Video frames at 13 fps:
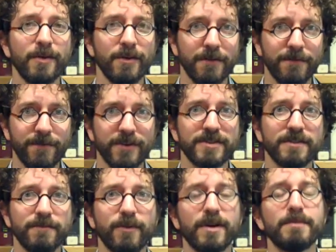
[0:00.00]
Well, first and
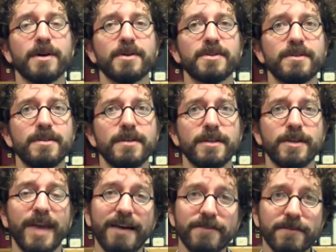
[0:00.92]
foremost, you
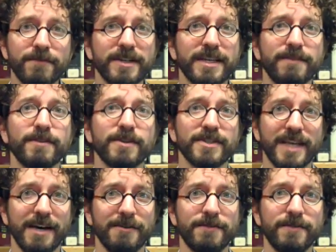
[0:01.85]
have to forgive
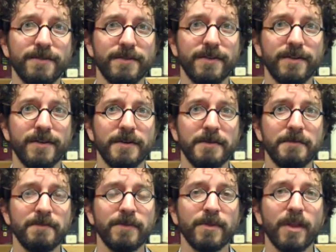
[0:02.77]
yourself.
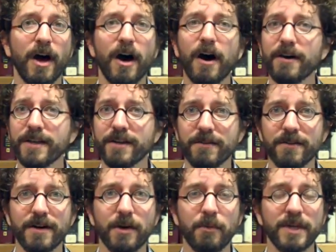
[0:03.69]
All year
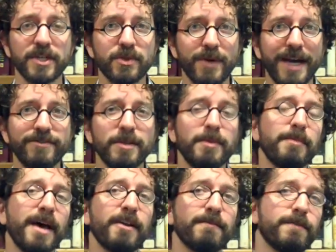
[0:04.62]
long, we strive to be
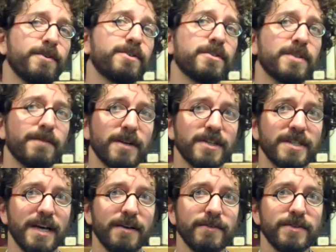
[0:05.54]
better versions of
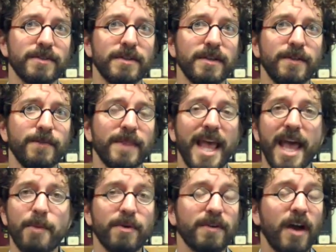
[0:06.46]
ourselves,
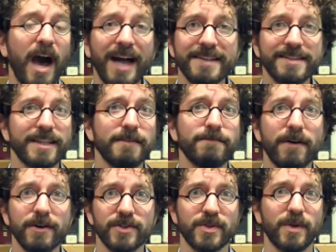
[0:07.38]
and we constantly
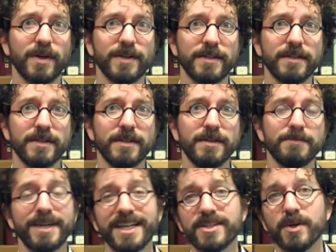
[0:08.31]
fall short.
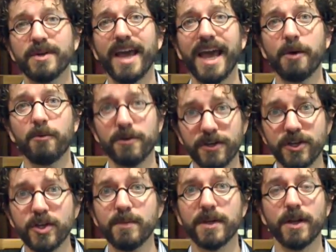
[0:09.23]
But it's okay, we're
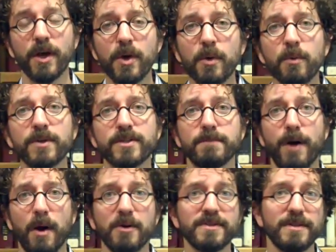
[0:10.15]
human. We're
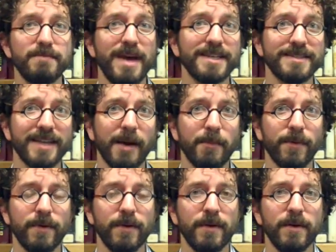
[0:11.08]
supposed to mess up.
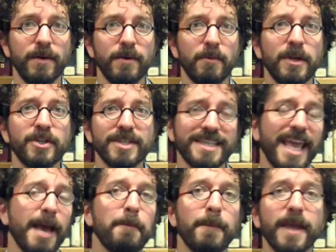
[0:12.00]
We just
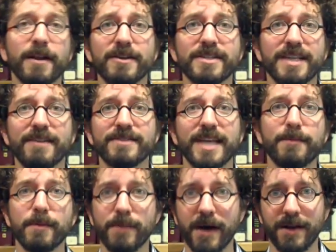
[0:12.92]
can't beat ourselves up
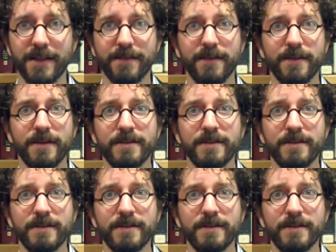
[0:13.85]
about it.